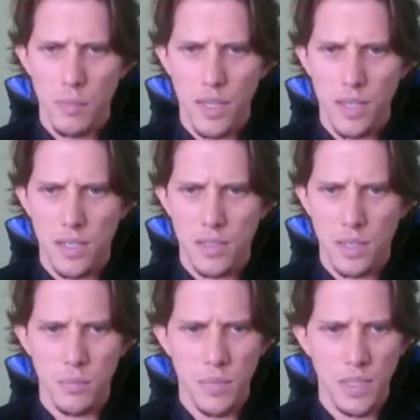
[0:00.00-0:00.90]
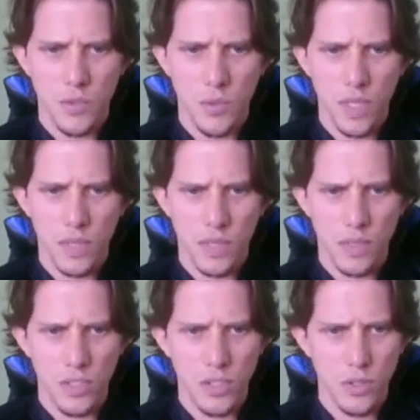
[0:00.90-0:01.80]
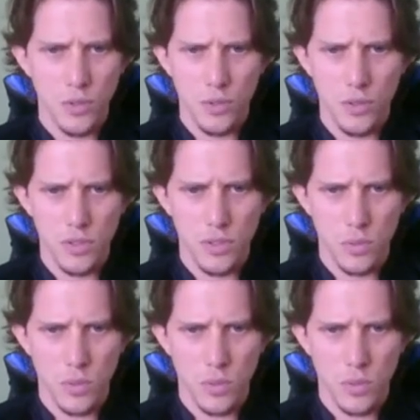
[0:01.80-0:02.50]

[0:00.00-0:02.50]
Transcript: because I much rather use,